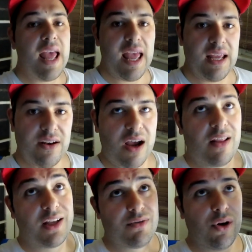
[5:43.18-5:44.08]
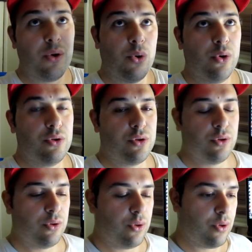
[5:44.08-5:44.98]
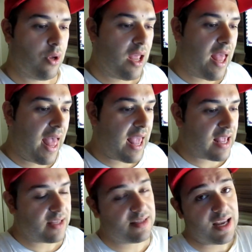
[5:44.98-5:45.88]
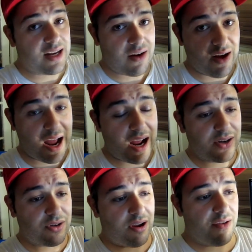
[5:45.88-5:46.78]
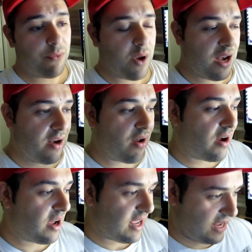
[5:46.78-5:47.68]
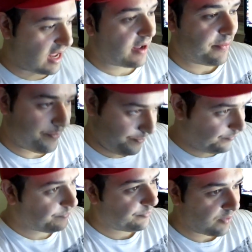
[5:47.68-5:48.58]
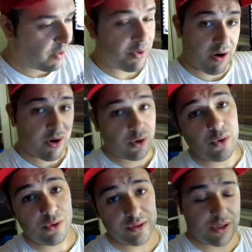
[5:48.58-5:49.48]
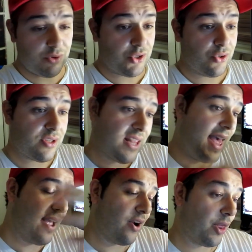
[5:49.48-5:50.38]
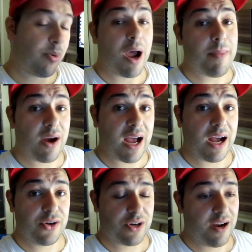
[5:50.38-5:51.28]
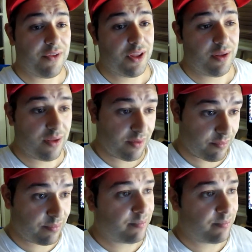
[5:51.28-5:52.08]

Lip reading: And I like to record to a secondary hard drive when I record, to reduce lag on the primary hard drive that the